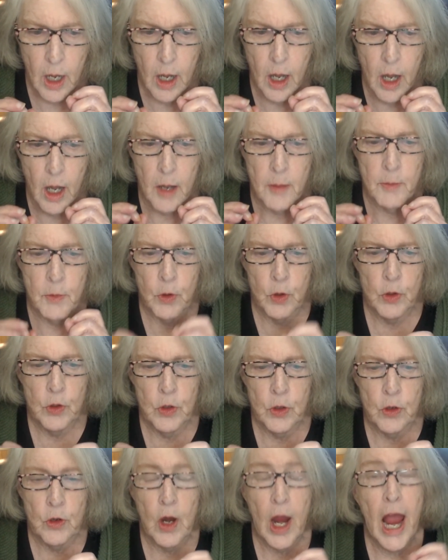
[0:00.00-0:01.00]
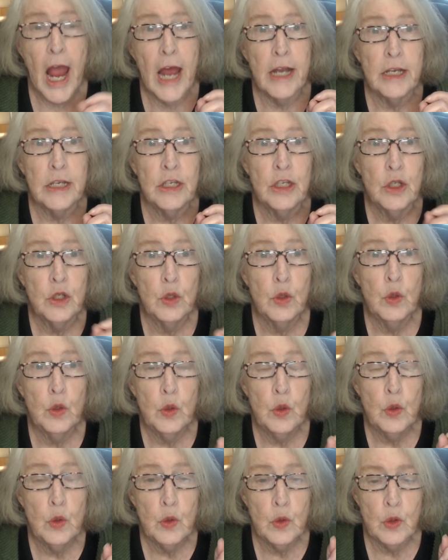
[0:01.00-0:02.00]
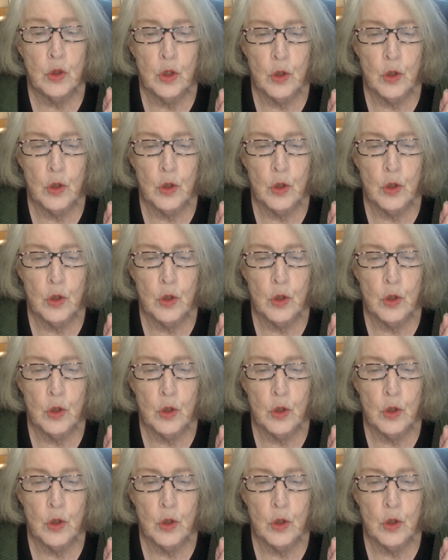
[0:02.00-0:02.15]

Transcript: a murder, and you, the